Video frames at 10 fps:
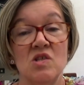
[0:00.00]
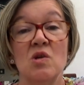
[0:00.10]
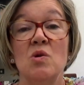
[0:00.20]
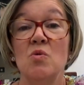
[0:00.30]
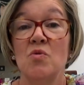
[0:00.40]

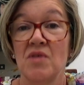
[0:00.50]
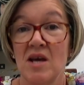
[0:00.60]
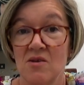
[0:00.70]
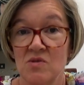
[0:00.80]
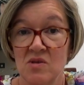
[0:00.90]

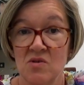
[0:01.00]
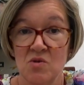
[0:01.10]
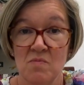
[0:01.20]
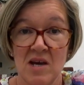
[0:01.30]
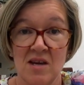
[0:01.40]

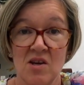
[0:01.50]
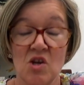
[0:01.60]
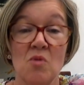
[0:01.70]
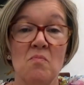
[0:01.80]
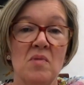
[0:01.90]
2,000 men
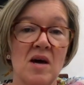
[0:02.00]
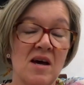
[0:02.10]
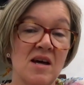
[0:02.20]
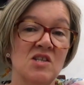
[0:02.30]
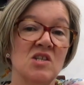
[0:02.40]

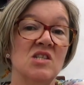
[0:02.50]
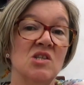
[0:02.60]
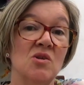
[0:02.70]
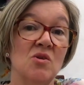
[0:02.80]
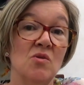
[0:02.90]
compared
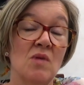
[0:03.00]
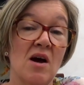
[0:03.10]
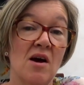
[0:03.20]
to